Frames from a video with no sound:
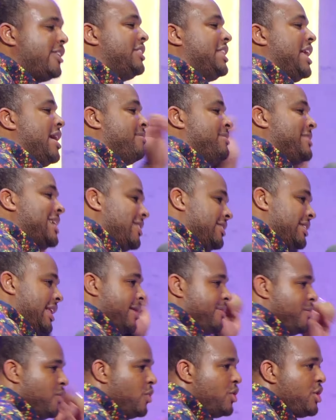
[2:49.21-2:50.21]
Tell
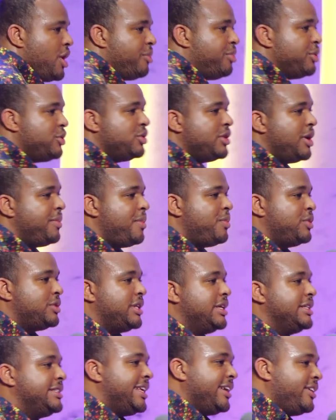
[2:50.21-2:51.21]
them. When you're preaching, you hear
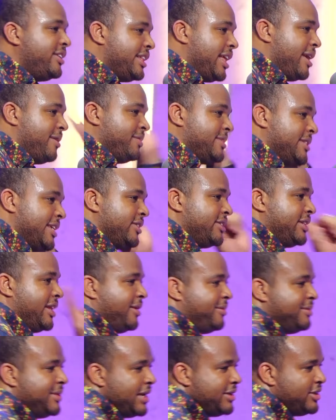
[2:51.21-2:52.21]
people say, tell them.
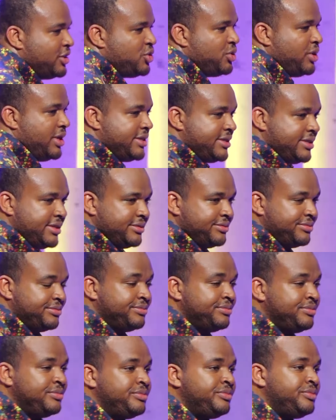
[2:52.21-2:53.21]
Yeah, they should listen.